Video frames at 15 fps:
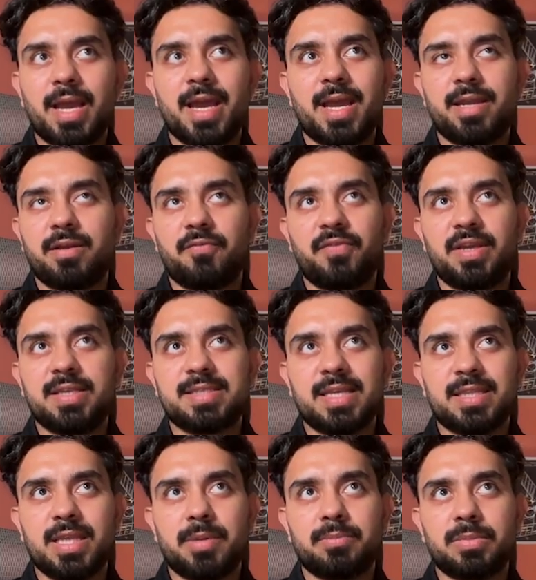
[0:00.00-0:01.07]
and we
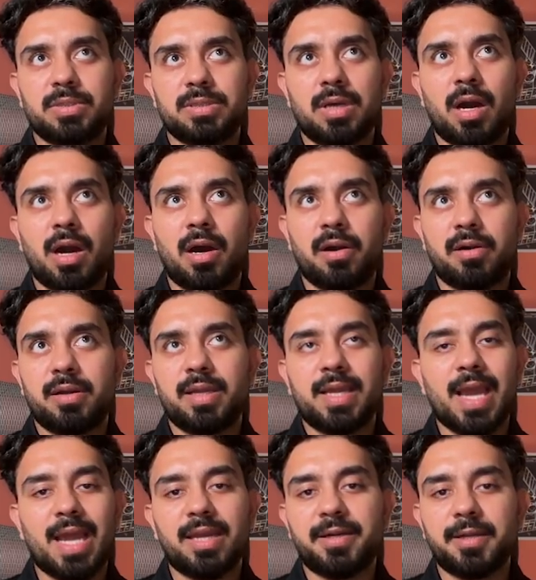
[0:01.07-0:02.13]
send them our
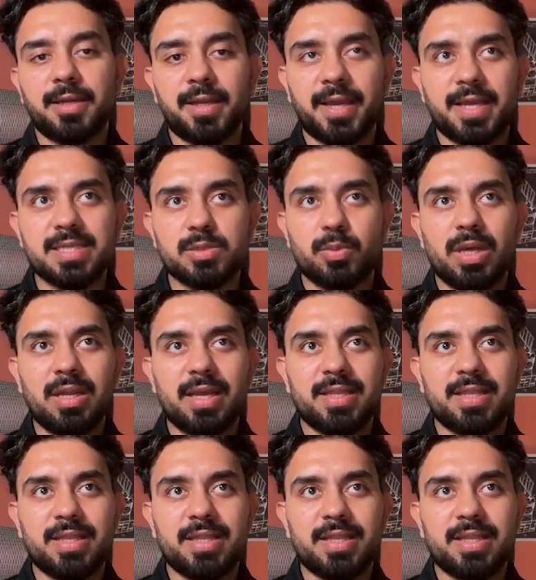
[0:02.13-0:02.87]
calendar link as well,